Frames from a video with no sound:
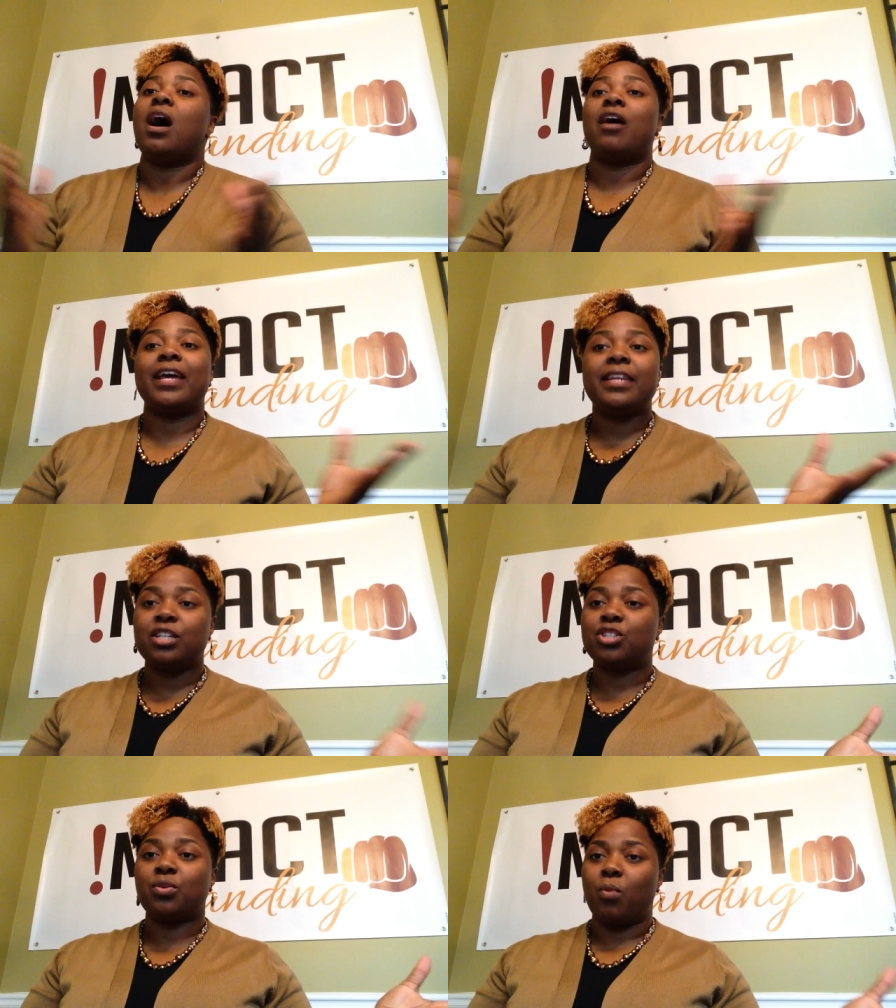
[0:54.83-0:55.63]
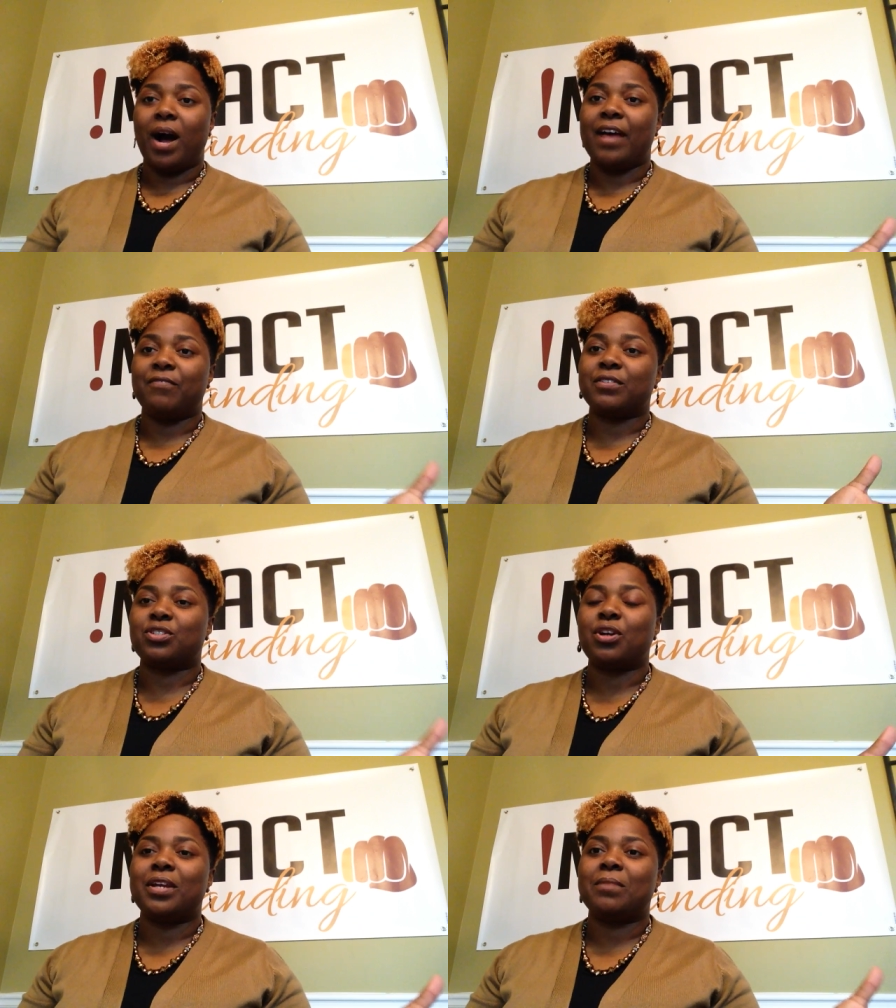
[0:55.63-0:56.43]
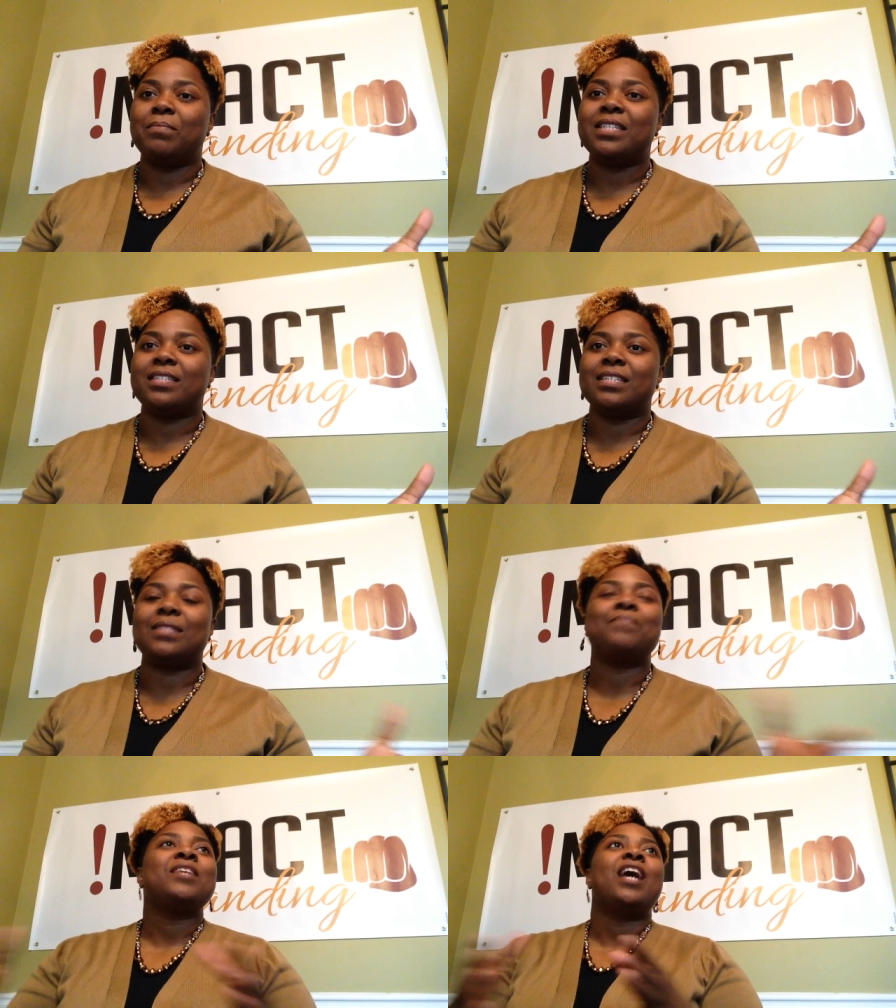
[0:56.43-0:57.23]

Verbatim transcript: our initial why for starting business?